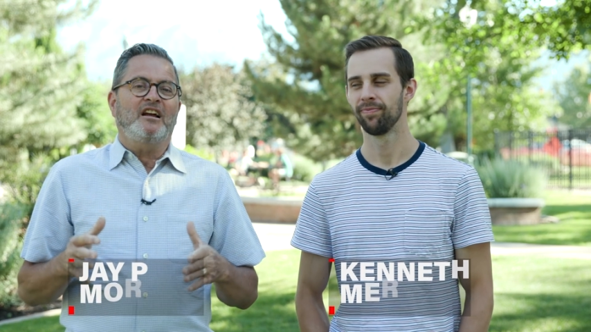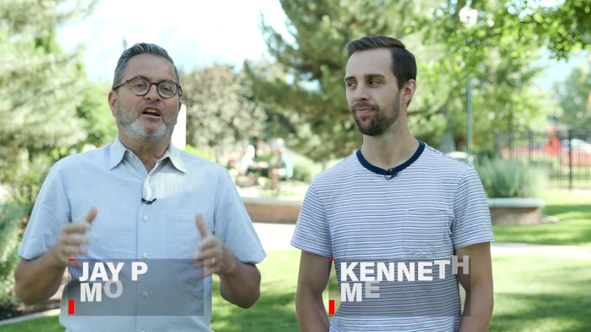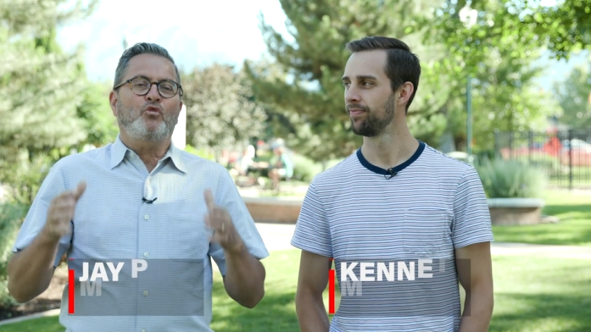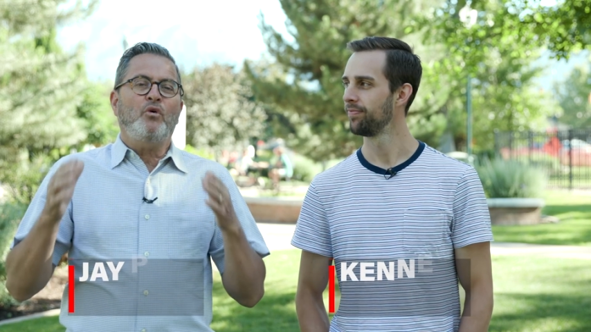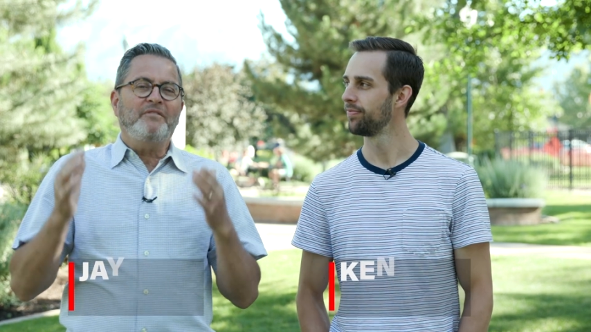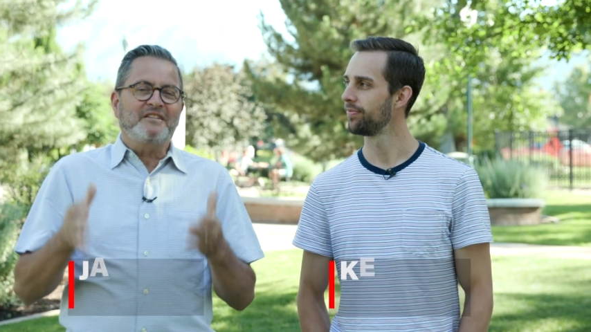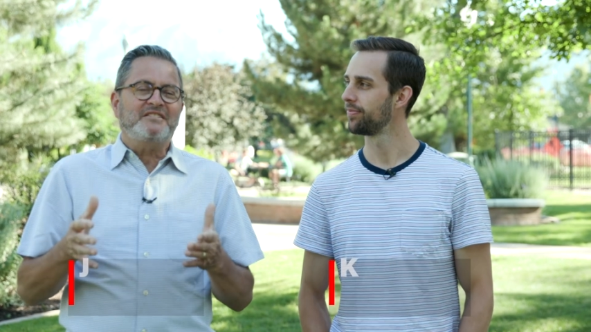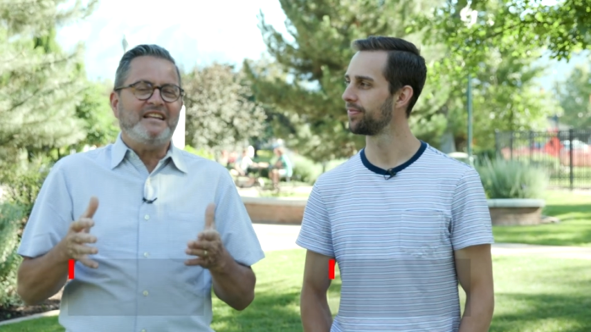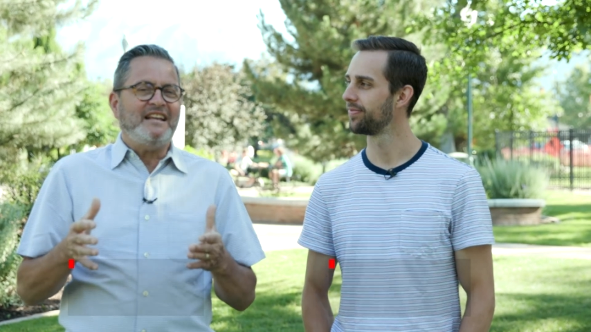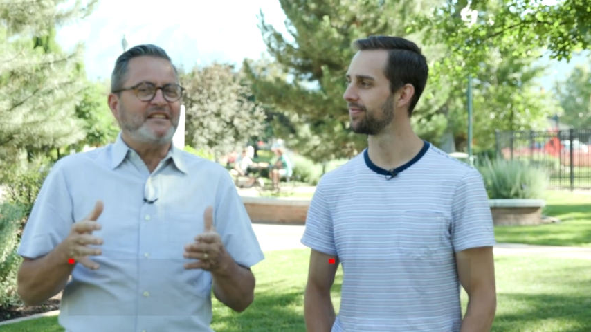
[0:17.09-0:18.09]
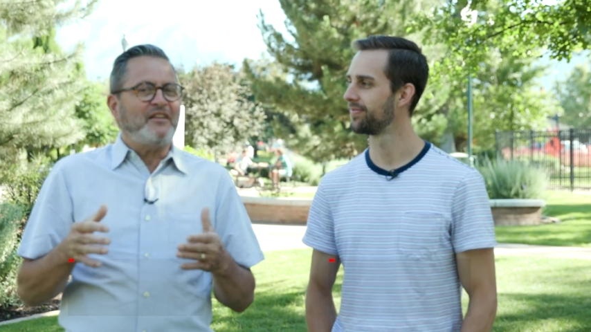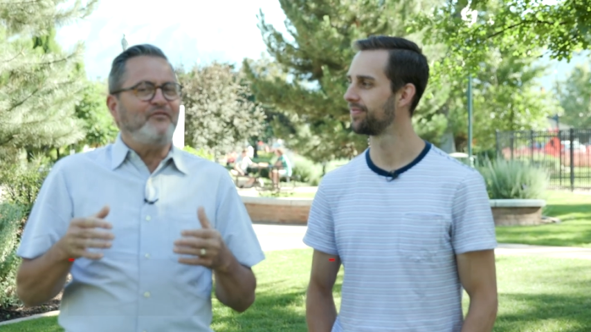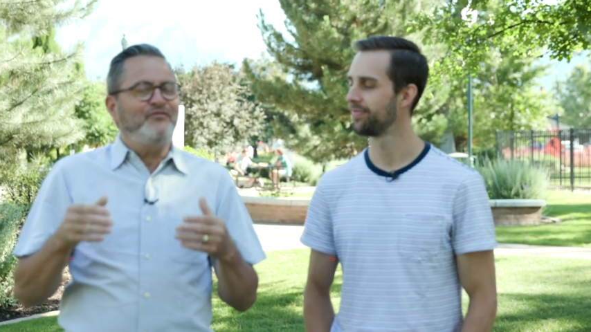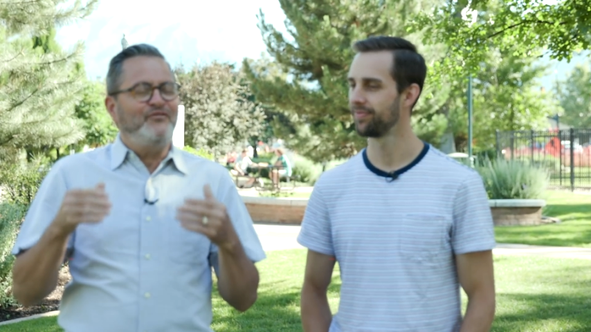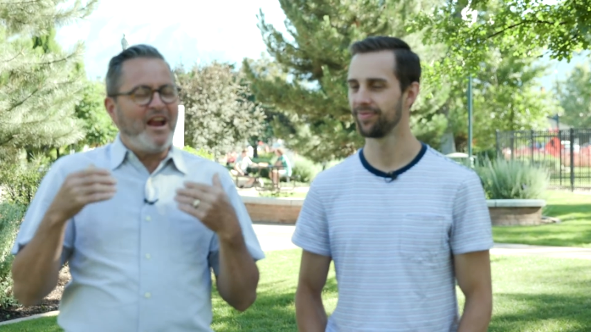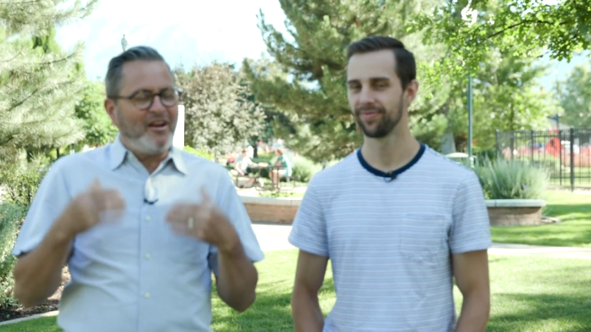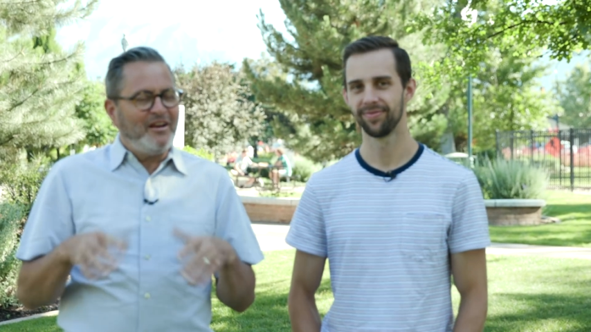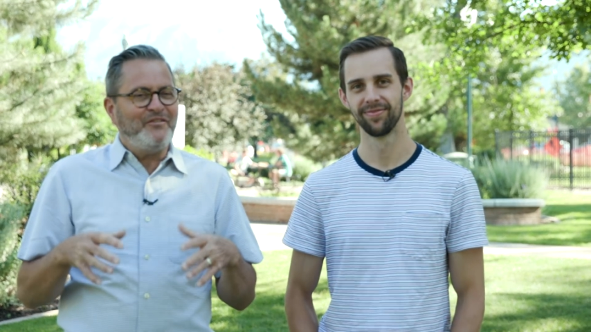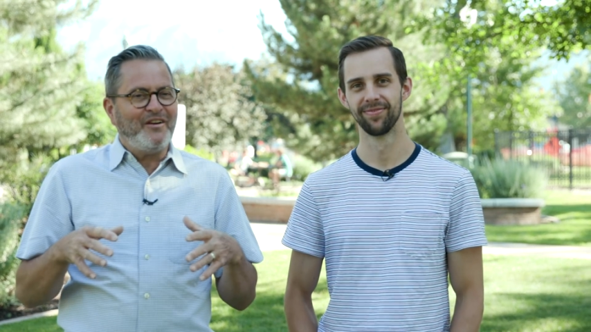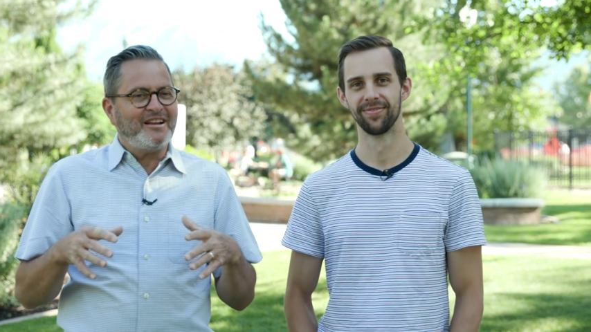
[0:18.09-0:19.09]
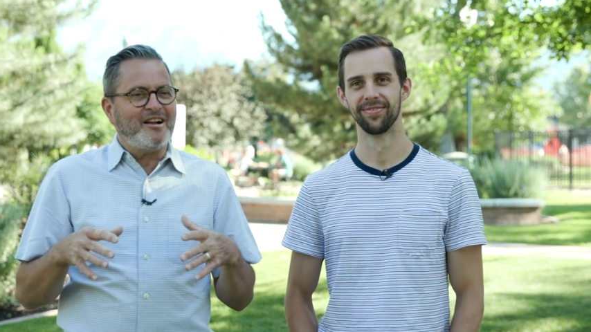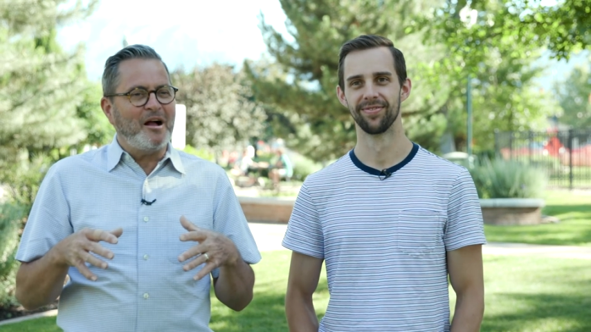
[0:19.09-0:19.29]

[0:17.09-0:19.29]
Speaker 1: Equivalency is a very, very